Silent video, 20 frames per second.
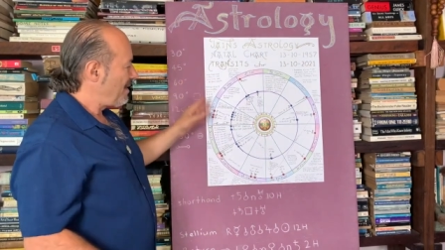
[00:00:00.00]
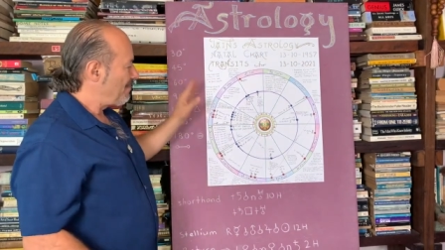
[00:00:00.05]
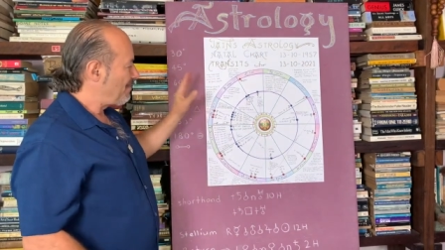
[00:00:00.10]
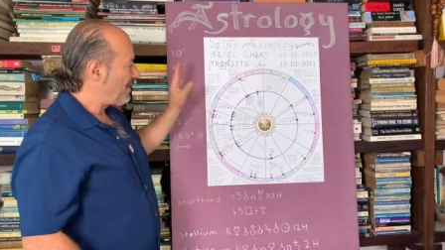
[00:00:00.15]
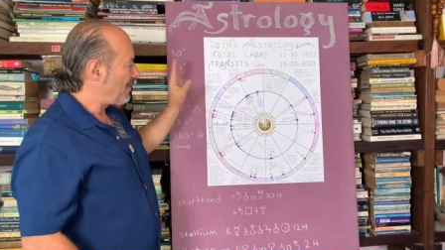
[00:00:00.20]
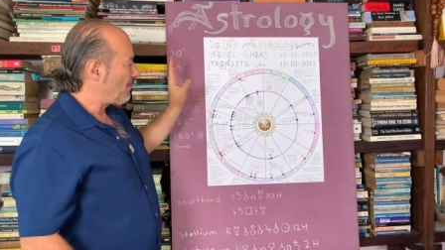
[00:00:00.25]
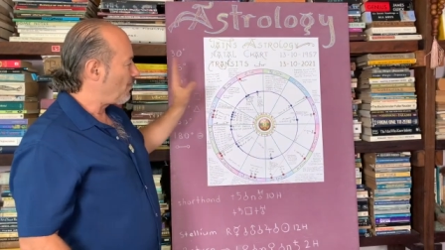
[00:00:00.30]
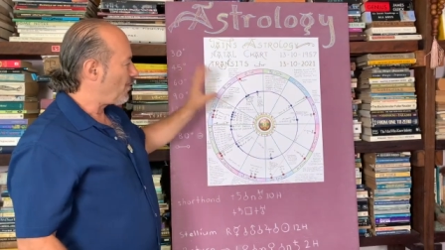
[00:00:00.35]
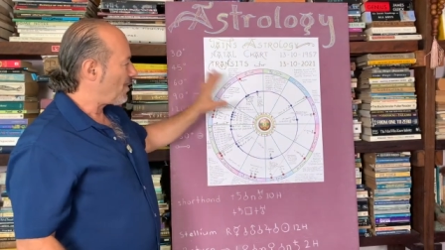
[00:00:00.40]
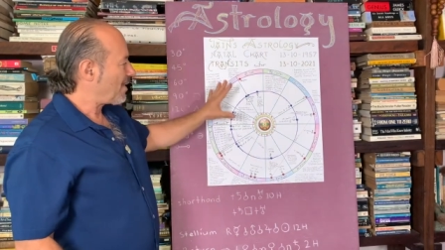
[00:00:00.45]

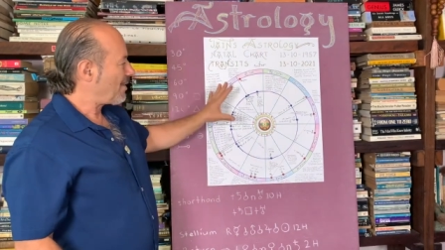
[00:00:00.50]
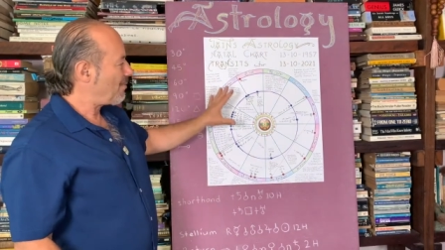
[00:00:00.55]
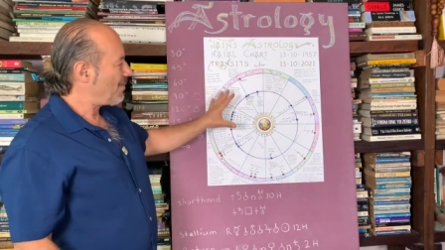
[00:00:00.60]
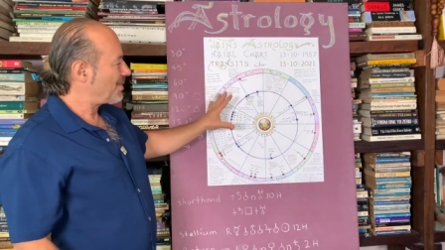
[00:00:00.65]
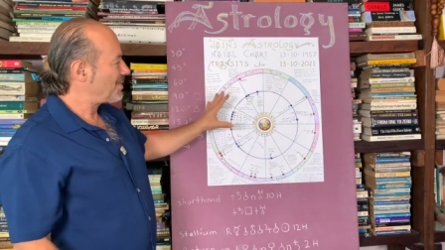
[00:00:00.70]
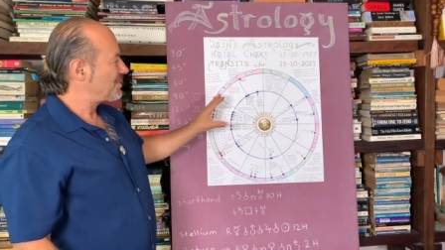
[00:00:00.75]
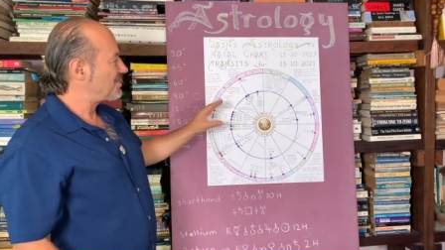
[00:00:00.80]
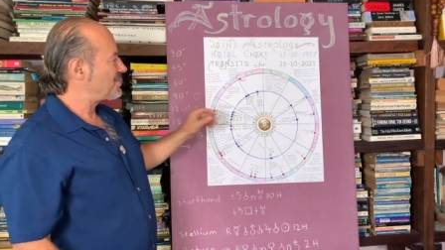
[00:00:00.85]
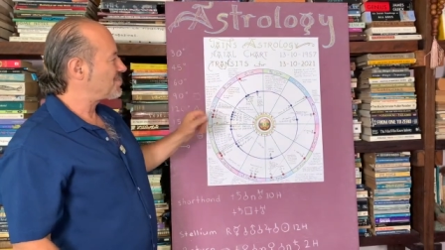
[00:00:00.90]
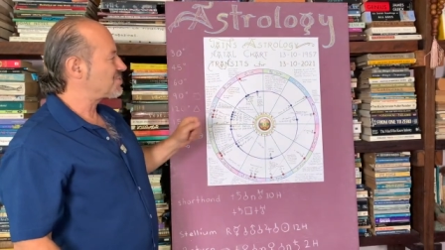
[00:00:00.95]
But what I
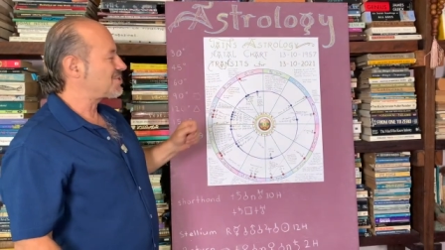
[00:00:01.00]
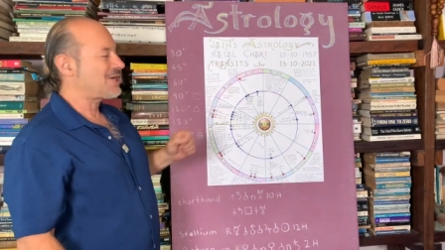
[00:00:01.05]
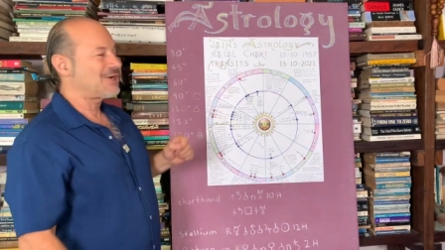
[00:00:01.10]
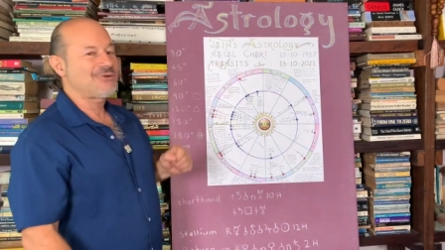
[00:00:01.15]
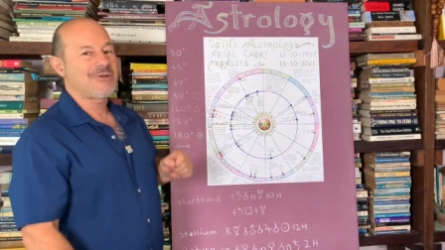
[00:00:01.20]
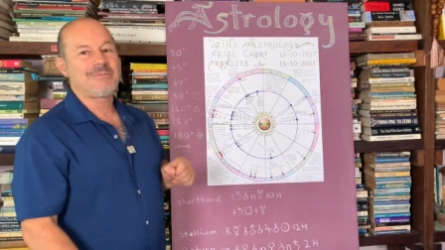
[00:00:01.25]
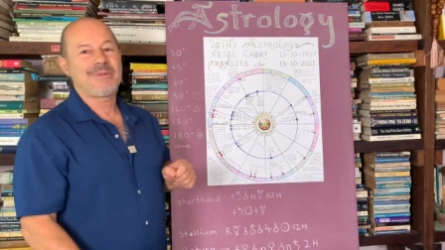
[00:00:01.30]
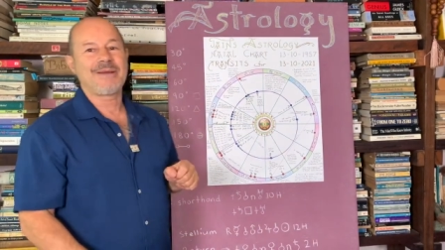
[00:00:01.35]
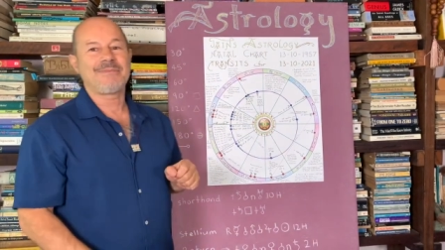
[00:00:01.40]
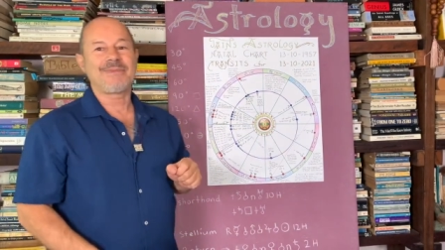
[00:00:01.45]
wanted to show
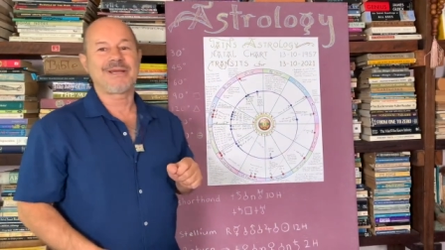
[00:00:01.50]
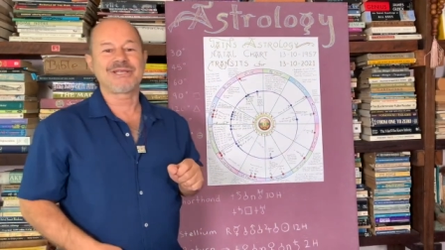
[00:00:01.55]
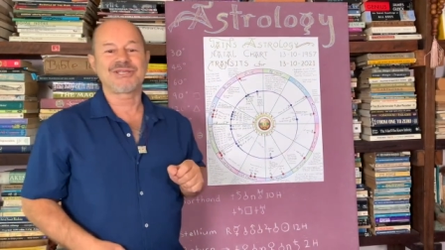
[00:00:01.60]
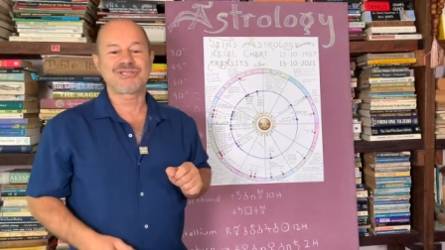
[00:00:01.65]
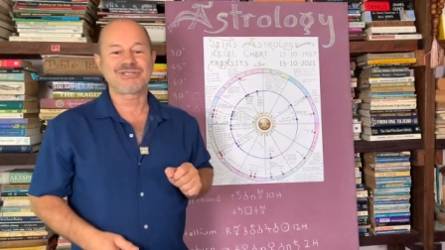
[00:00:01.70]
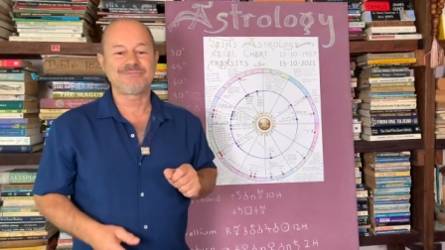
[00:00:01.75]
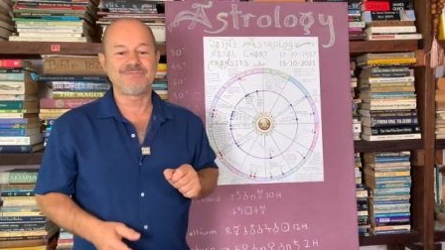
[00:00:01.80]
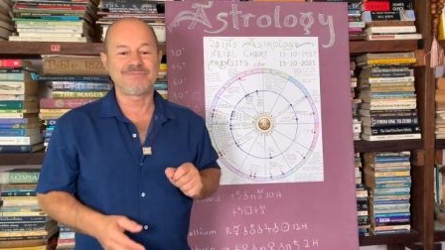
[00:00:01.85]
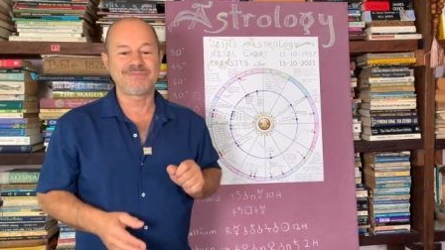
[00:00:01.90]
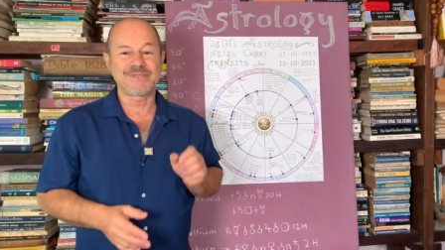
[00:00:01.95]
you about my
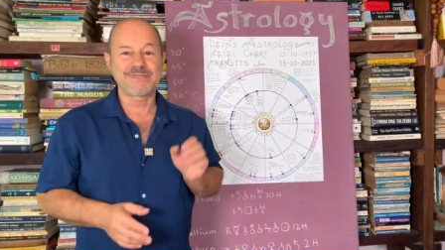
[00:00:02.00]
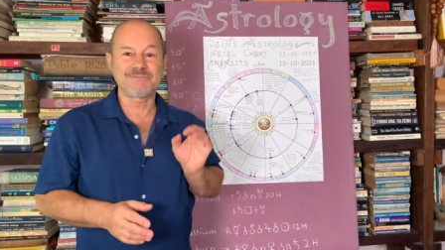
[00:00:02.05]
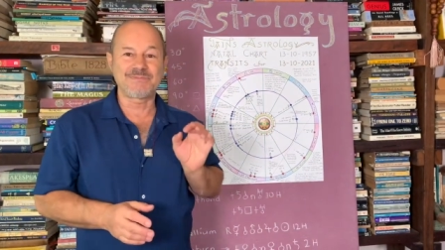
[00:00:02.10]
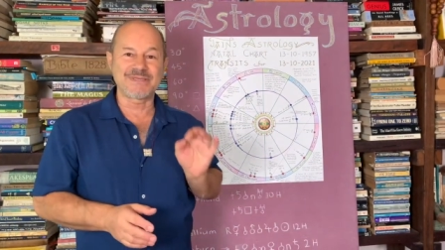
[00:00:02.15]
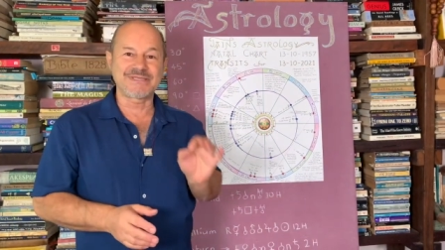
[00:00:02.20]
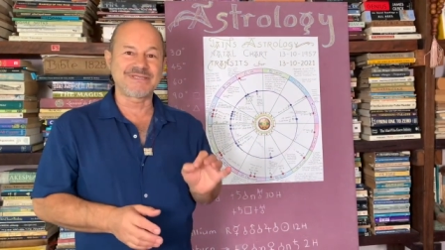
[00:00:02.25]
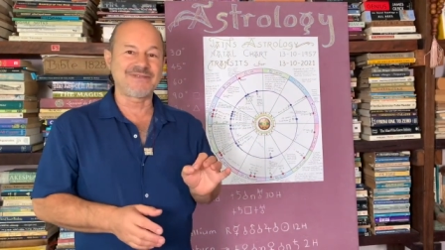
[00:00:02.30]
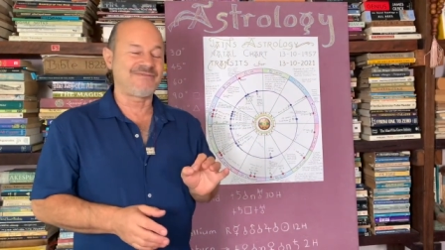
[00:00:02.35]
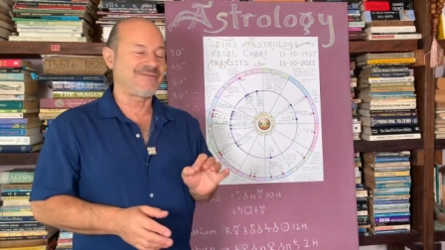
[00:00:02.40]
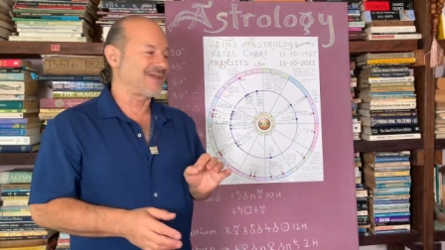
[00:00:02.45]
ch-
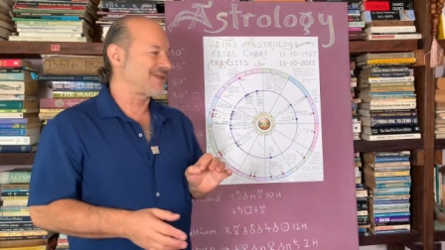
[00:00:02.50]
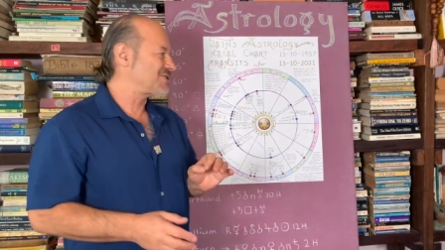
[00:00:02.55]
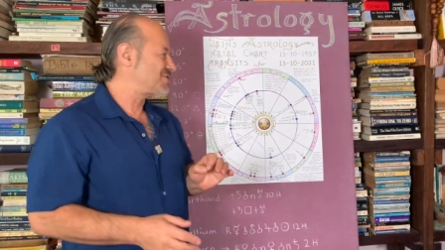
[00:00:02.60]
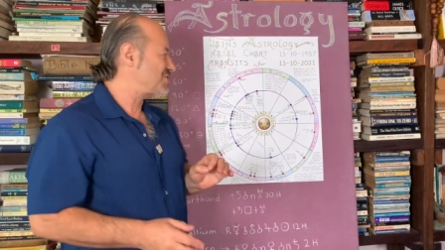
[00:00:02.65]
specific